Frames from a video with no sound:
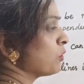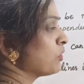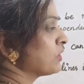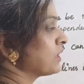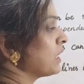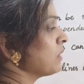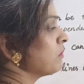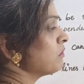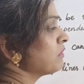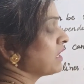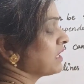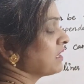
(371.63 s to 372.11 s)

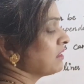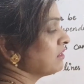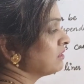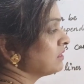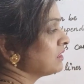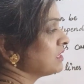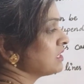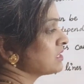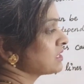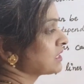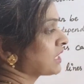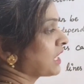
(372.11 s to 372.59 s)
length is
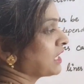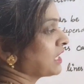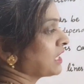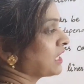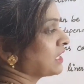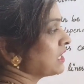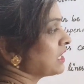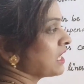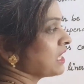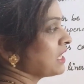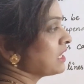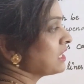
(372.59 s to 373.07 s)
getting
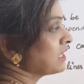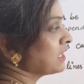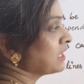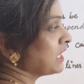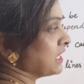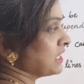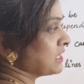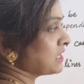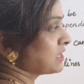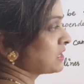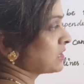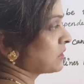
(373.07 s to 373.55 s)

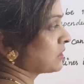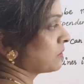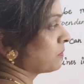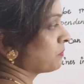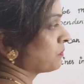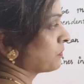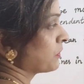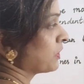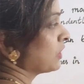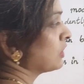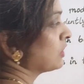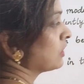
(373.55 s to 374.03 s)
increased.
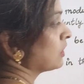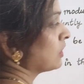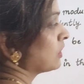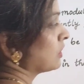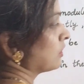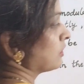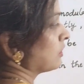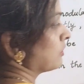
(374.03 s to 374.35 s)
Well,